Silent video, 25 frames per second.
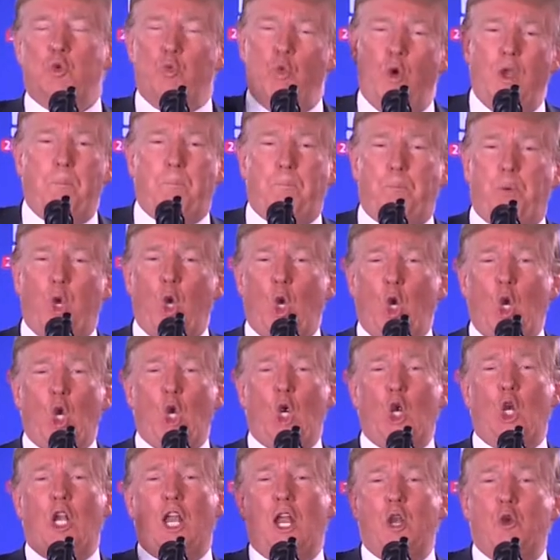
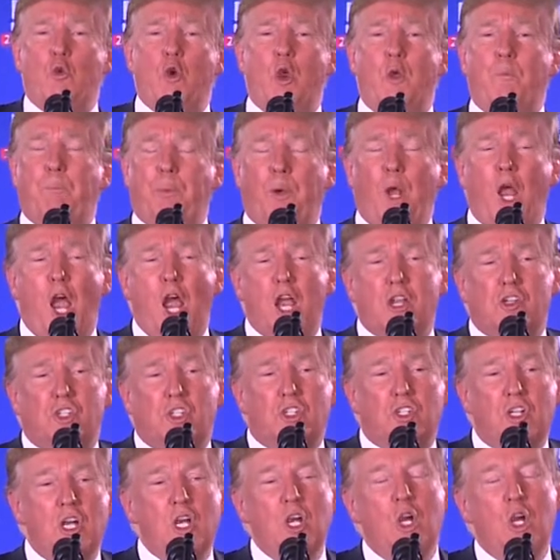Repeal and replace.